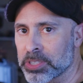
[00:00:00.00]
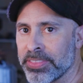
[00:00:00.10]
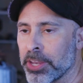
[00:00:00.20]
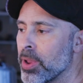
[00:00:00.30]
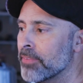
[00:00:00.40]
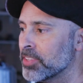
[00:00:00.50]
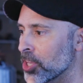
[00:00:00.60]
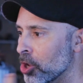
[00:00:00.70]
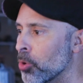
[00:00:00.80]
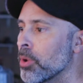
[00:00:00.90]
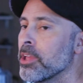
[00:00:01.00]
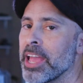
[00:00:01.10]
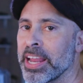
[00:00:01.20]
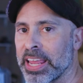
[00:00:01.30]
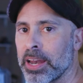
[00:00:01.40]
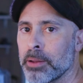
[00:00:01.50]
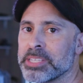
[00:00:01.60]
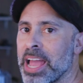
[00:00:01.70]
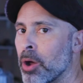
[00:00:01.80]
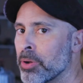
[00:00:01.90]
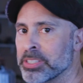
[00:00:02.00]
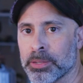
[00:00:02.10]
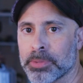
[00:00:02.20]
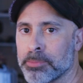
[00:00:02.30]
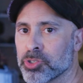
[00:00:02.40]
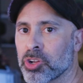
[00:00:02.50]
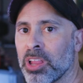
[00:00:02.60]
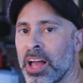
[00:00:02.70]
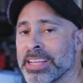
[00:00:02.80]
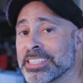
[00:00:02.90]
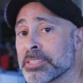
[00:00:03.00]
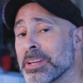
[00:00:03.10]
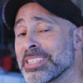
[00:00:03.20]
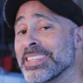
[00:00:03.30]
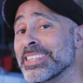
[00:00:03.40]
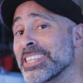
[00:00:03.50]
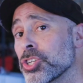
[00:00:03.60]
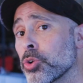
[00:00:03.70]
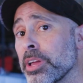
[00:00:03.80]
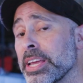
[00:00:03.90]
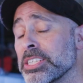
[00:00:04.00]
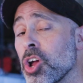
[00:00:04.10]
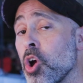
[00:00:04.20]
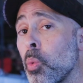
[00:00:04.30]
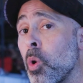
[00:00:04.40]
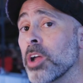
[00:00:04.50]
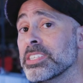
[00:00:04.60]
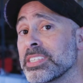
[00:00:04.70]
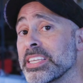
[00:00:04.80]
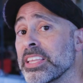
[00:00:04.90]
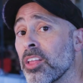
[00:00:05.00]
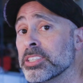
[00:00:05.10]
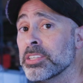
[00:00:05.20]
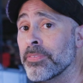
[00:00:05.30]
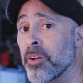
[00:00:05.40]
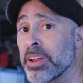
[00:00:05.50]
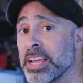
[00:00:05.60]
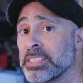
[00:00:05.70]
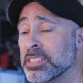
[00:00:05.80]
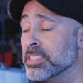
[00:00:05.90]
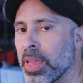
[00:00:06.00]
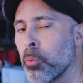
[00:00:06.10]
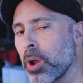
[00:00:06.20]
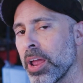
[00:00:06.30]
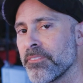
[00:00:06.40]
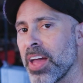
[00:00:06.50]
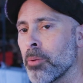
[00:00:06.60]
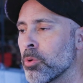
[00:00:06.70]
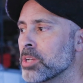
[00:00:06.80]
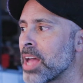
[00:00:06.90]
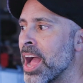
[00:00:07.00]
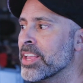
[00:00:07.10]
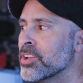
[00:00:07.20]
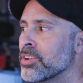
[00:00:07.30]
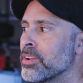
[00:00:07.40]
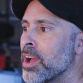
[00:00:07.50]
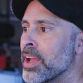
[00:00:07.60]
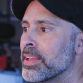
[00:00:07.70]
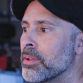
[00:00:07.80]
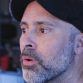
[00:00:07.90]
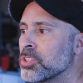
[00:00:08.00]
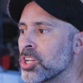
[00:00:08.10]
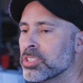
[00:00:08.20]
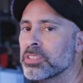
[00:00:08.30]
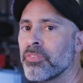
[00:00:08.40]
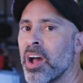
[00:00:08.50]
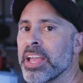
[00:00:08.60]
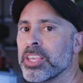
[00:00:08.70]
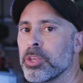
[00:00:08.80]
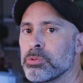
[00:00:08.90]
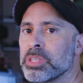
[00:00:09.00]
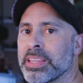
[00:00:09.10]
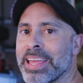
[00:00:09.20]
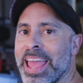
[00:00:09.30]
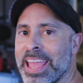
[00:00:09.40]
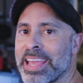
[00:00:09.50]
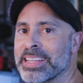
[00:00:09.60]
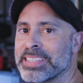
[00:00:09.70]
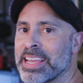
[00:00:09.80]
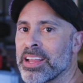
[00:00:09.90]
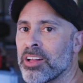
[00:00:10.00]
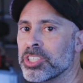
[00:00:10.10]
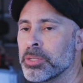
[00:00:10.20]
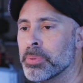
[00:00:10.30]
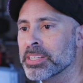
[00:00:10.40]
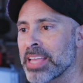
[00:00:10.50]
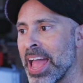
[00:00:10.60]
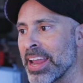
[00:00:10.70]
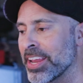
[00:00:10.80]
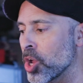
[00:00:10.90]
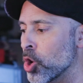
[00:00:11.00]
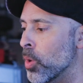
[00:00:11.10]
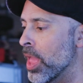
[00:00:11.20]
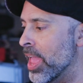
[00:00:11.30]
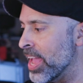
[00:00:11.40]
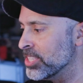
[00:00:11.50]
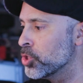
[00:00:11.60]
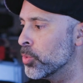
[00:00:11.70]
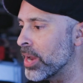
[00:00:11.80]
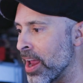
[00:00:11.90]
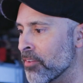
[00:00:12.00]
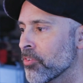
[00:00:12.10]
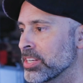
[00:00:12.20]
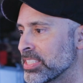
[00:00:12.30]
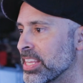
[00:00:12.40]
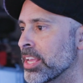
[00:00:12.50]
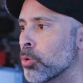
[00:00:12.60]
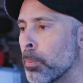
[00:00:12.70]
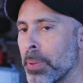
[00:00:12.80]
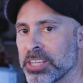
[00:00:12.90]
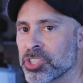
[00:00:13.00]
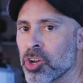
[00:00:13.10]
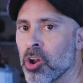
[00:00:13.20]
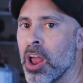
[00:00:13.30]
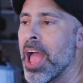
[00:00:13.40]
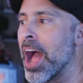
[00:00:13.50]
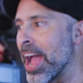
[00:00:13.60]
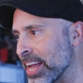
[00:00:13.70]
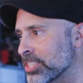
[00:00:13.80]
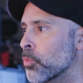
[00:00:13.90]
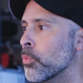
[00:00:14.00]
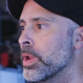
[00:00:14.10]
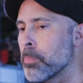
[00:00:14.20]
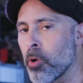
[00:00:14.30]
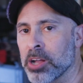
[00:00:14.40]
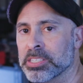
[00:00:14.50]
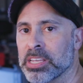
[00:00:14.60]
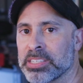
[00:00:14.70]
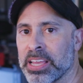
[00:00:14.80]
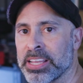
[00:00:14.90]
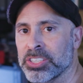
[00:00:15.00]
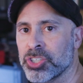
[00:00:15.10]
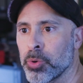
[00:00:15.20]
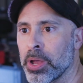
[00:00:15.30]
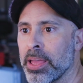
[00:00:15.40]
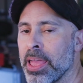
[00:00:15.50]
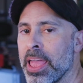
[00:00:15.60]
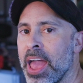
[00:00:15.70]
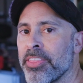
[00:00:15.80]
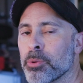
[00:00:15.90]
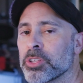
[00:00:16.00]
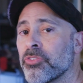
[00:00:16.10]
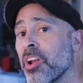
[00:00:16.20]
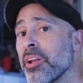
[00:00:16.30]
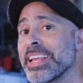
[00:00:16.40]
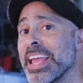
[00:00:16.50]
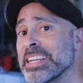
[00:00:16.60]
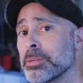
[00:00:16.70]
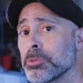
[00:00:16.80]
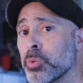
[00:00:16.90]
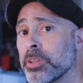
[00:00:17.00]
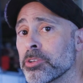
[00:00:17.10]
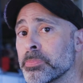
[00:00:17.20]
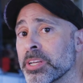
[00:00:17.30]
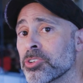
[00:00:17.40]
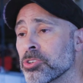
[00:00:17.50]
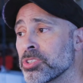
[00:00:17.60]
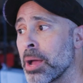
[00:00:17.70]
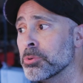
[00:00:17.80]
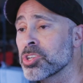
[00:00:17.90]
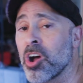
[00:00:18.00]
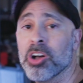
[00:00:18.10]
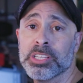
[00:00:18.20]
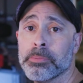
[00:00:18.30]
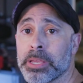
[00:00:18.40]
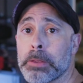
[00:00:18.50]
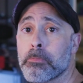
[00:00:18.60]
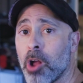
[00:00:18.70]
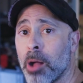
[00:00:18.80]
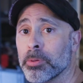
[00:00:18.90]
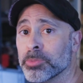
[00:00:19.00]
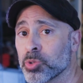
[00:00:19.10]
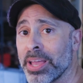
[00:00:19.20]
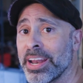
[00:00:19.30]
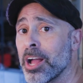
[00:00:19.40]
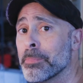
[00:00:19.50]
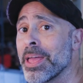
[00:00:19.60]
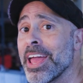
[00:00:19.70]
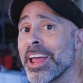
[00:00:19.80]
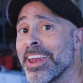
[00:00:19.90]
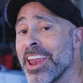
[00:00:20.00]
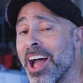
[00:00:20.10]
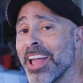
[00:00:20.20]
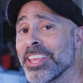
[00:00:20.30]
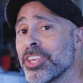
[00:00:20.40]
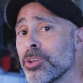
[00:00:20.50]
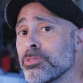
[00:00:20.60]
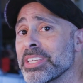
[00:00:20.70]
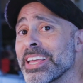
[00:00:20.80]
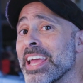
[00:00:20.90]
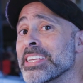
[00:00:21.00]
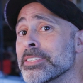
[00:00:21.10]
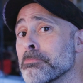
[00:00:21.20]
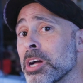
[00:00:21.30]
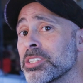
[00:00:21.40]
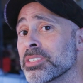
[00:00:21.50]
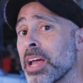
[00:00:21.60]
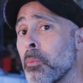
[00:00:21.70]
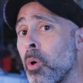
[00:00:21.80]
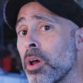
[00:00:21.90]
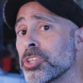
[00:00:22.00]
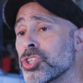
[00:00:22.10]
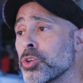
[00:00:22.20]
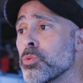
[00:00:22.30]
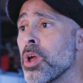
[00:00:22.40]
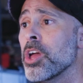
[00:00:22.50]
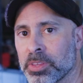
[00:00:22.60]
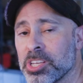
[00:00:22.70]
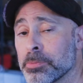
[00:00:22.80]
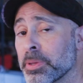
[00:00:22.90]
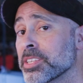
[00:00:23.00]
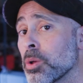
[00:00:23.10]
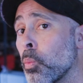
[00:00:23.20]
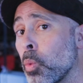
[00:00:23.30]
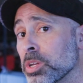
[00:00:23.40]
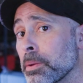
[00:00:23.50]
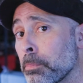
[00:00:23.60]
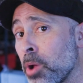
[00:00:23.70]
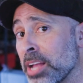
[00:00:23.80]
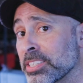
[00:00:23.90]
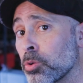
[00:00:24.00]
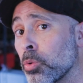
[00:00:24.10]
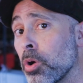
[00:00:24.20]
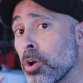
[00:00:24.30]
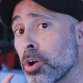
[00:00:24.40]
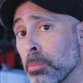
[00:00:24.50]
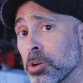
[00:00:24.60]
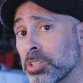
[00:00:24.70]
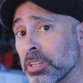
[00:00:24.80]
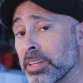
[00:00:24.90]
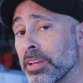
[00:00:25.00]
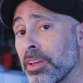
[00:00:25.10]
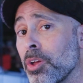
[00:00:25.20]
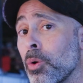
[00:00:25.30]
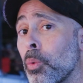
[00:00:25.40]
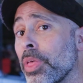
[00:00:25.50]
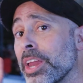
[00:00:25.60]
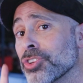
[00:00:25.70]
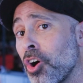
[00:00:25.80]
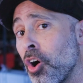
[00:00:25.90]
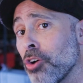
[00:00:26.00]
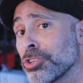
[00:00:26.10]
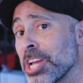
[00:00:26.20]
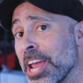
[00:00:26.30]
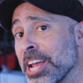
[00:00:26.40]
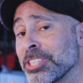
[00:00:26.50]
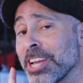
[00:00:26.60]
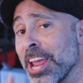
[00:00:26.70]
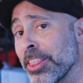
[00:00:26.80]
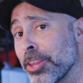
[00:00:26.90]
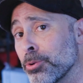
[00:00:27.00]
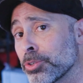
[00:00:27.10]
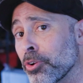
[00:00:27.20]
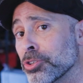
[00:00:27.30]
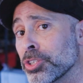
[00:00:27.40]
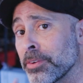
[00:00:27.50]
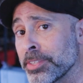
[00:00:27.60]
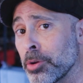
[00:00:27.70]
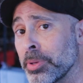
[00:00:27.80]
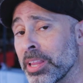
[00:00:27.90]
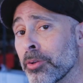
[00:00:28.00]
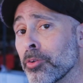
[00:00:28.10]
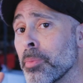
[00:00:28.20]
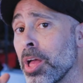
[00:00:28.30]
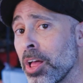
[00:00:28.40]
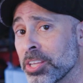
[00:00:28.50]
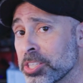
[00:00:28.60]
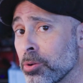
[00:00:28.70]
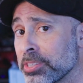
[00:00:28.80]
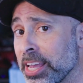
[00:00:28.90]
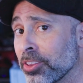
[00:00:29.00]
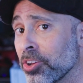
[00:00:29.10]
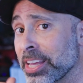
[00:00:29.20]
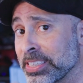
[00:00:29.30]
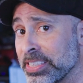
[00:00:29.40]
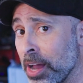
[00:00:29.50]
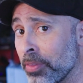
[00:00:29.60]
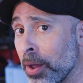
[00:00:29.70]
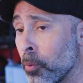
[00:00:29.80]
and then you have to go and edit them down. And sometimes your clients, especially in the digital age, want to see lots of variations. And what I found was I could not justify using the AI technology because I had to go and do it every single picture. I had to reprocess it and do it. And there was variation between those pictures that was causing me problems. So I ended up not using it as much as I wanted to just because it wasn't practical commercially. Well, that is all changed in the newest version of Adobe Lightroom. Let's go and take a look and see how that